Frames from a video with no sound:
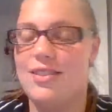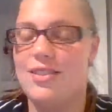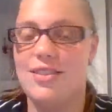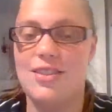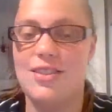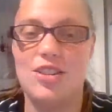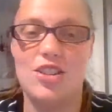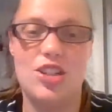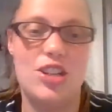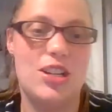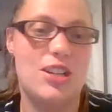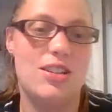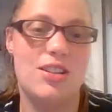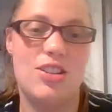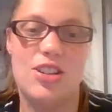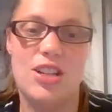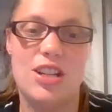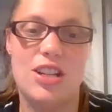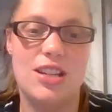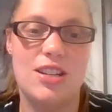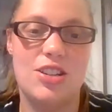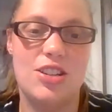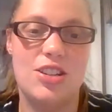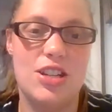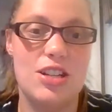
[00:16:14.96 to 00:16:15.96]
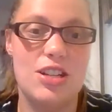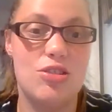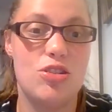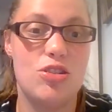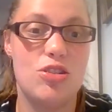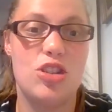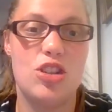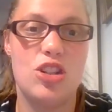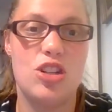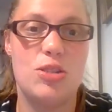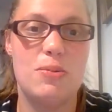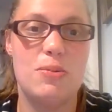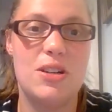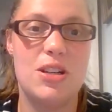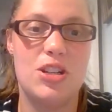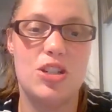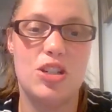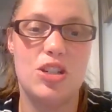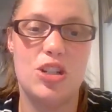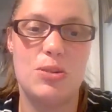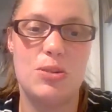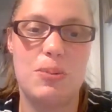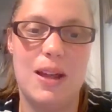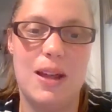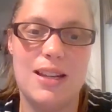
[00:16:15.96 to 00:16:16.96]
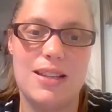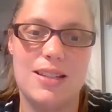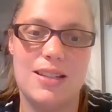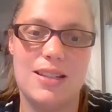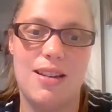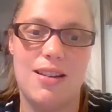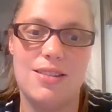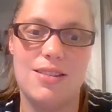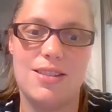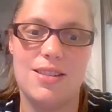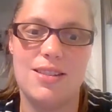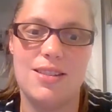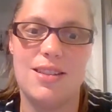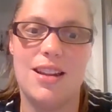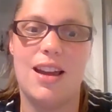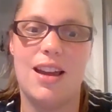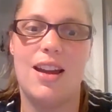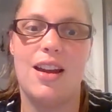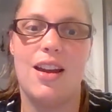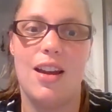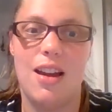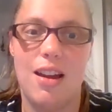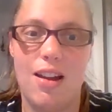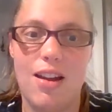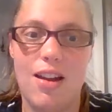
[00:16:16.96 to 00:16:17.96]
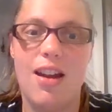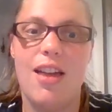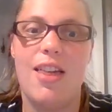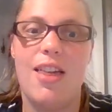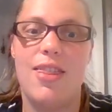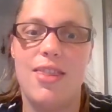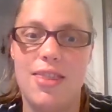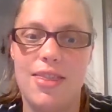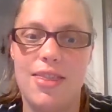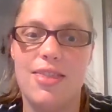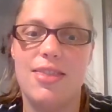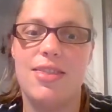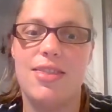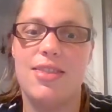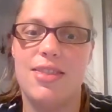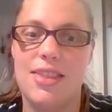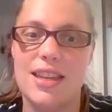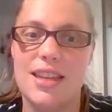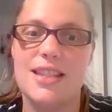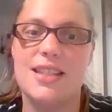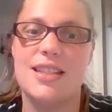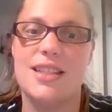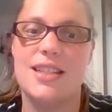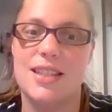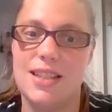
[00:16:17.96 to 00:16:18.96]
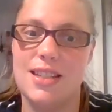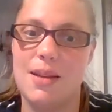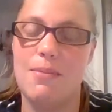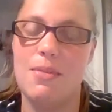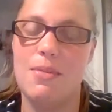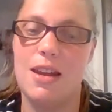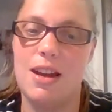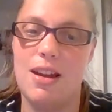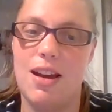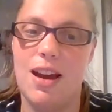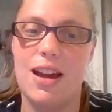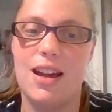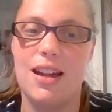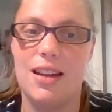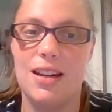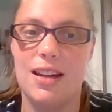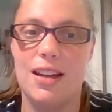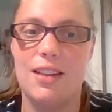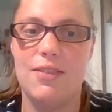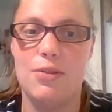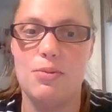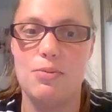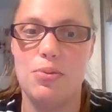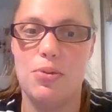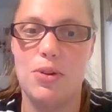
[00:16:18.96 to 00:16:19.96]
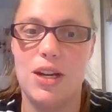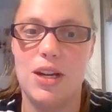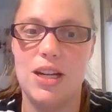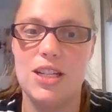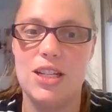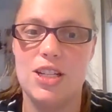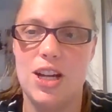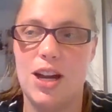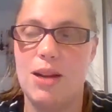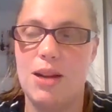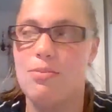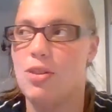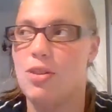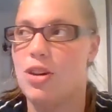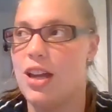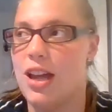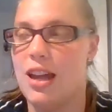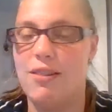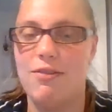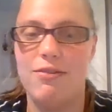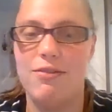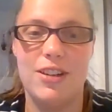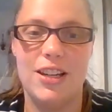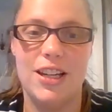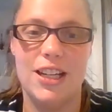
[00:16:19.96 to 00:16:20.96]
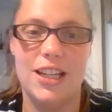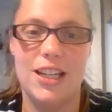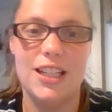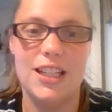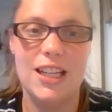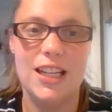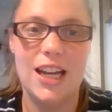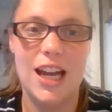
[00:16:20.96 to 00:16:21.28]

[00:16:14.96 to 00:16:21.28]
she introduced me to Juice Plus, and I was just like, this is something I can live and preach. I'm looking for